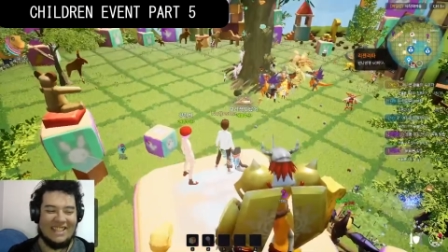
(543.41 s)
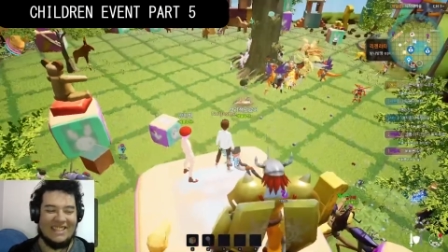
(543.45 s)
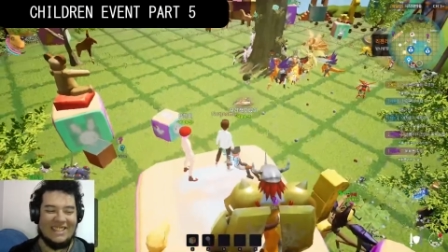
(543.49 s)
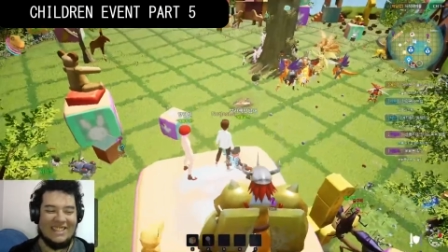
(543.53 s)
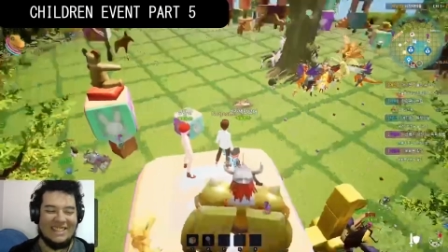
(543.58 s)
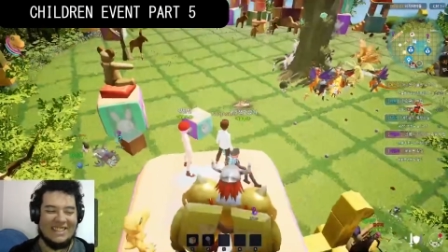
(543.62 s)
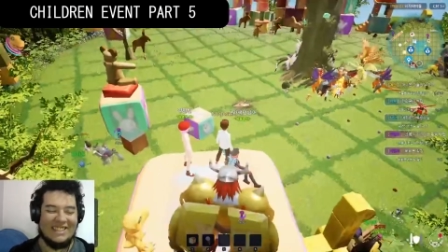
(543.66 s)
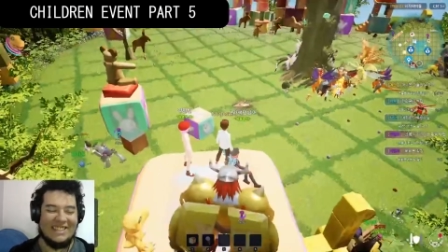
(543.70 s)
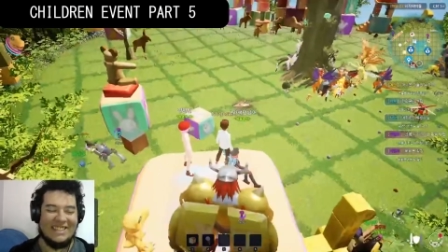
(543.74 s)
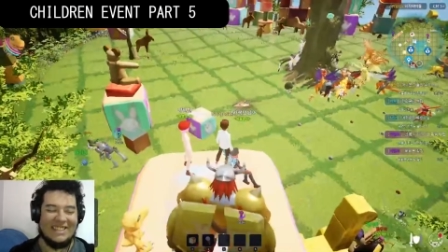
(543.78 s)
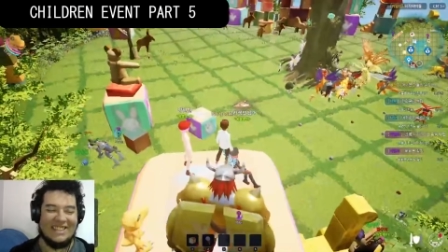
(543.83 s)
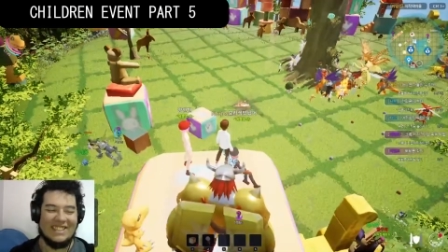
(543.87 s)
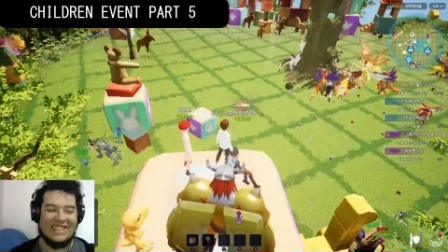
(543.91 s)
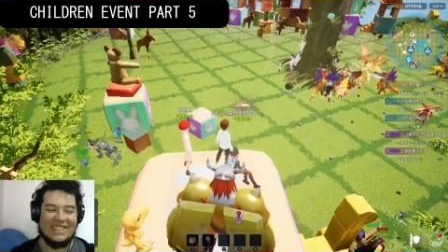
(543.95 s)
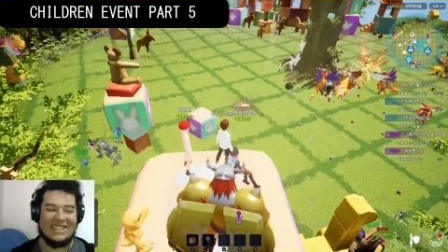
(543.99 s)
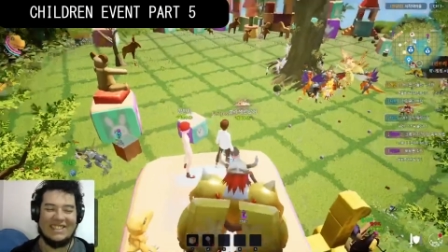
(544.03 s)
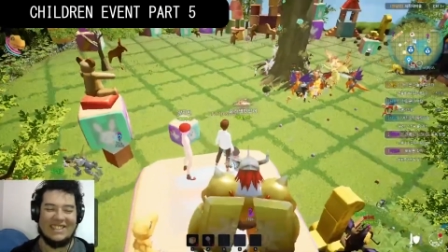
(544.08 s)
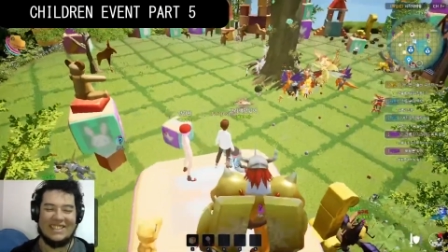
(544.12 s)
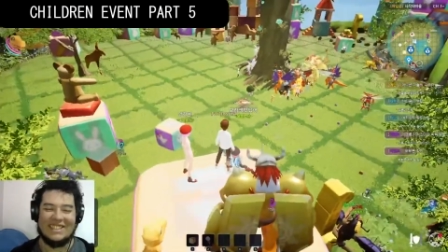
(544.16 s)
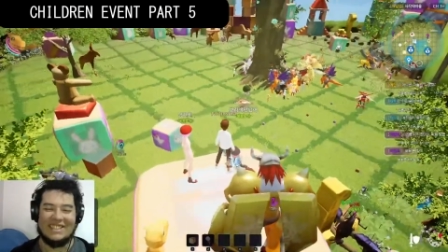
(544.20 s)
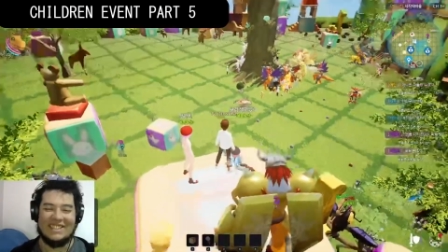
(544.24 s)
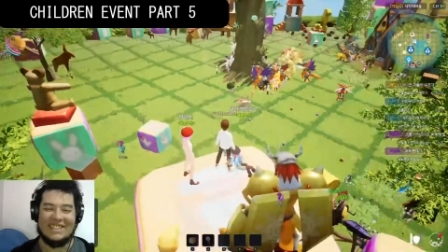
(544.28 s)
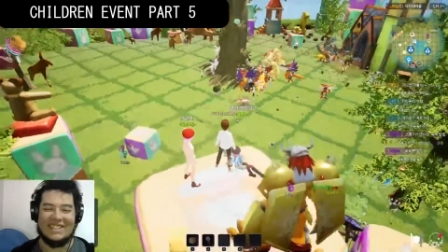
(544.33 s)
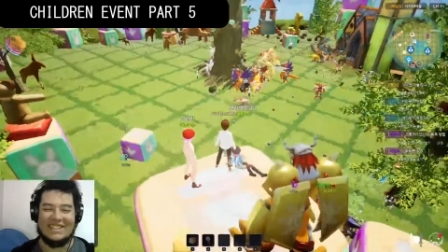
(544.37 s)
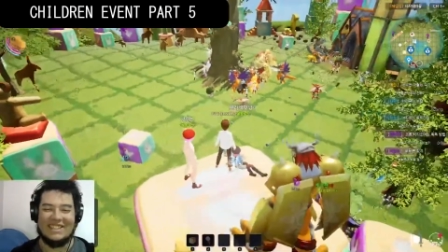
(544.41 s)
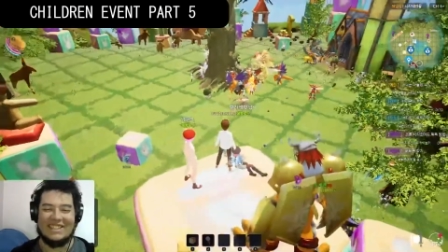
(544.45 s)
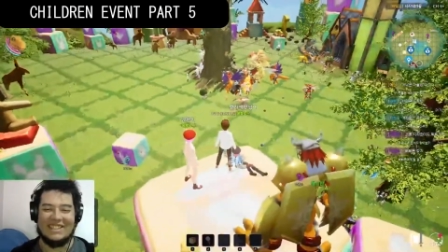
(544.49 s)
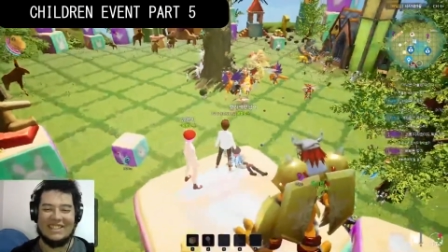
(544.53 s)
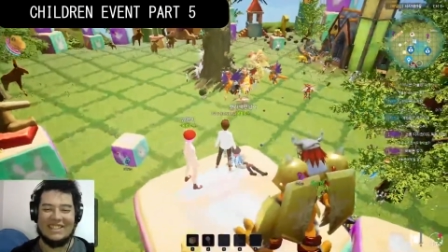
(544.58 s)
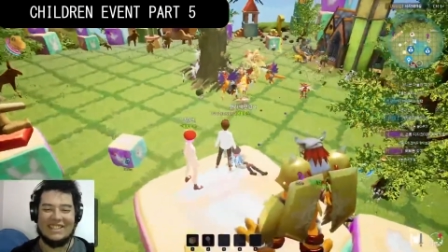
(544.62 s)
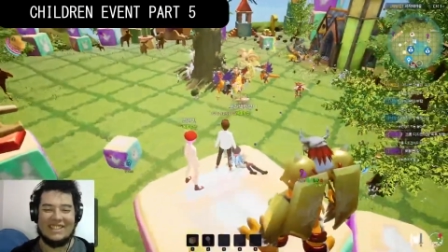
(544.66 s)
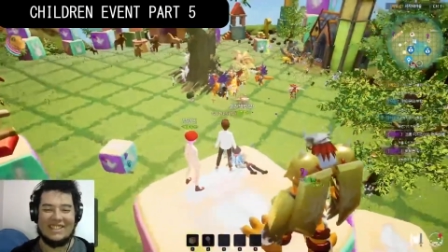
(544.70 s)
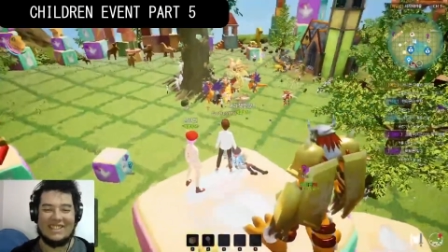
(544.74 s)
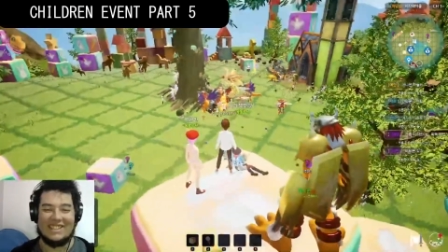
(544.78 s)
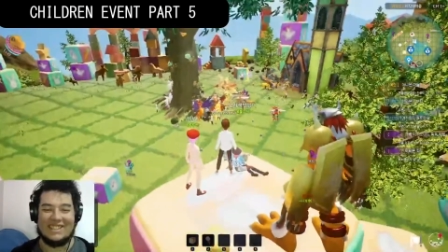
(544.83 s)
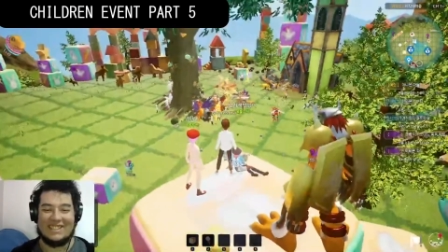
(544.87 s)

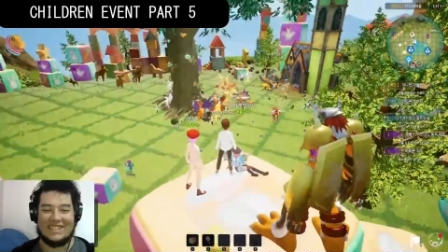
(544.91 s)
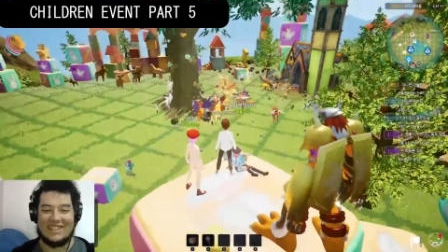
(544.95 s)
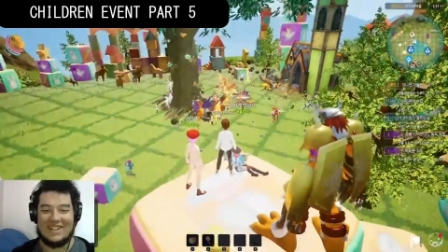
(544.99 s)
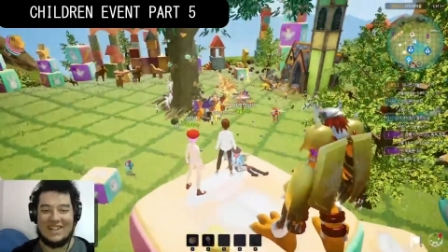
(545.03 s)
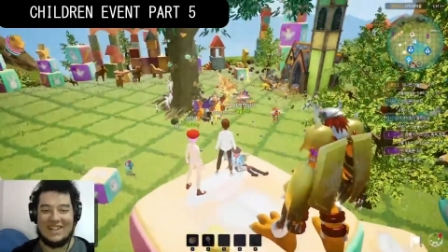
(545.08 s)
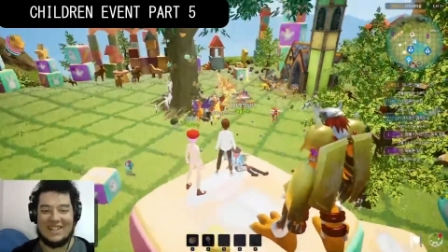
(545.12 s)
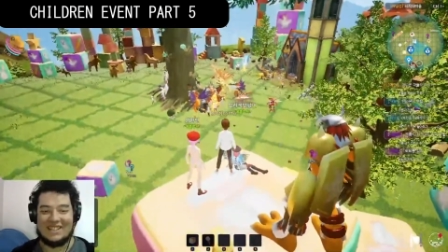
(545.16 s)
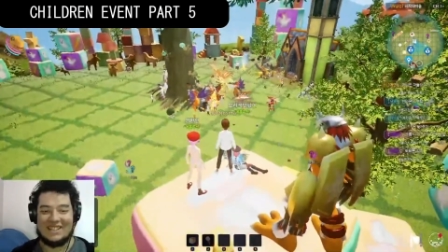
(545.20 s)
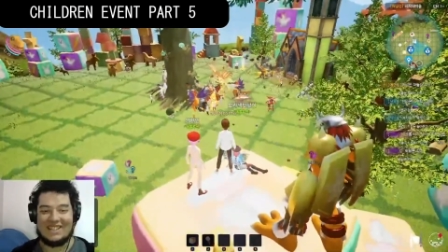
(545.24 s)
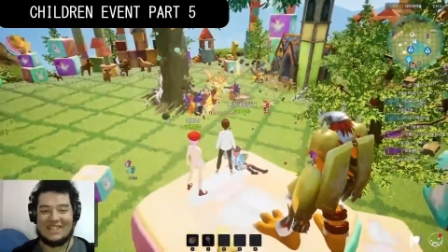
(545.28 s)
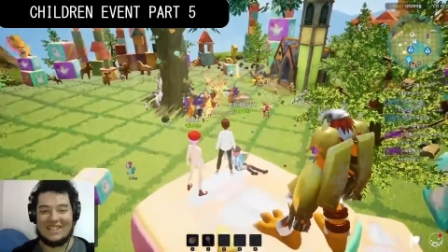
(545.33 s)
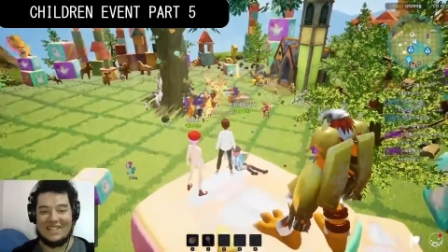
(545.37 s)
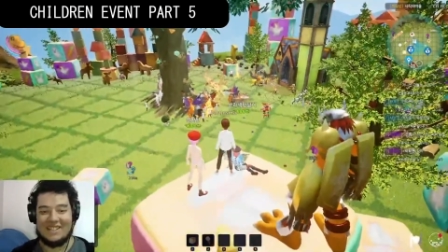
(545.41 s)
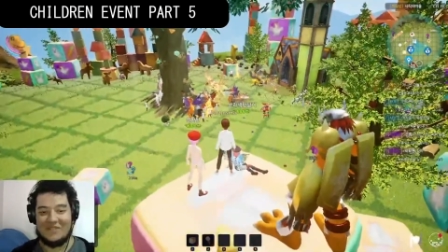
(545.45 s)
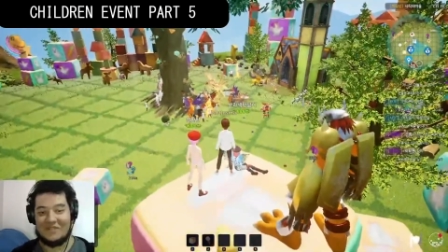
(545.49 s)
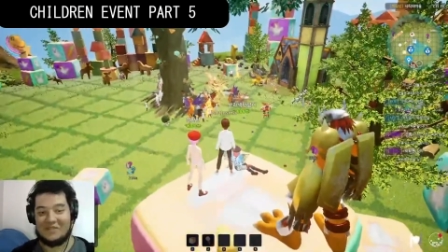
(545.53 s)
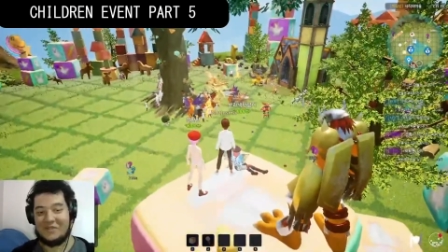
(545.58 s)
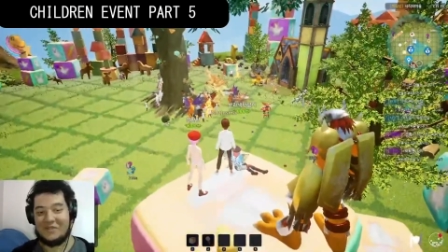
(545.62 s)
Because honestly,